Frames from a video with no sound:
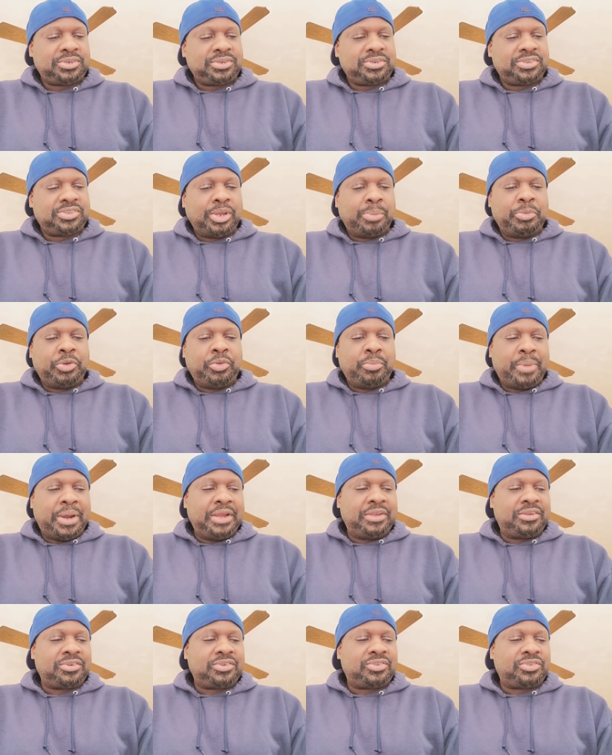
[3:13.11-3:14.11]
Some of you
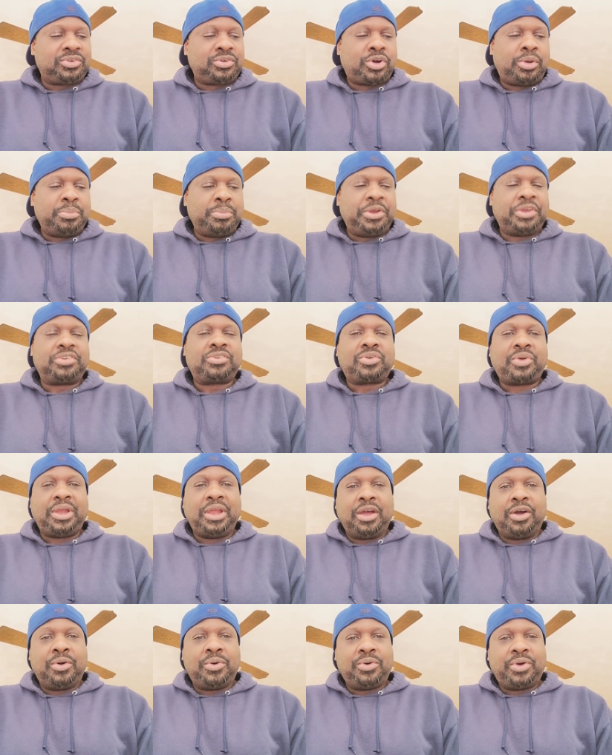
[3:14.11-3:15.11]
might just call me a straight
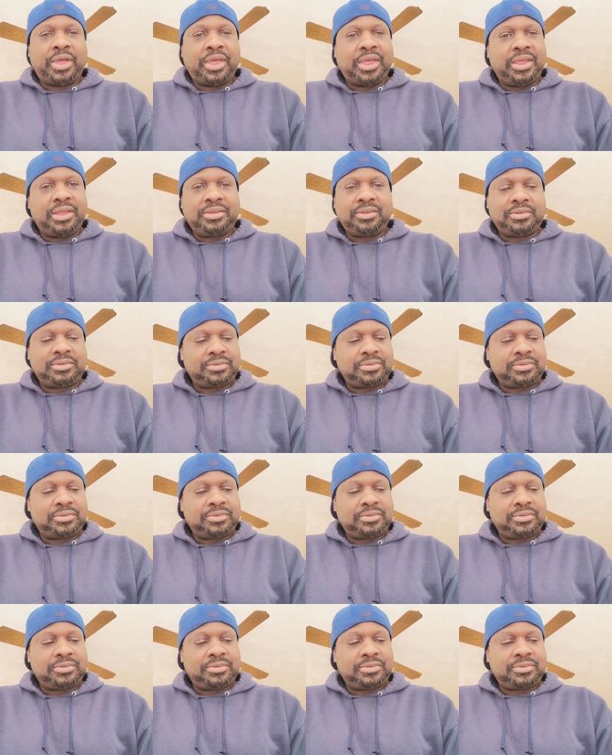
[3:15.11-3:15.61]
old head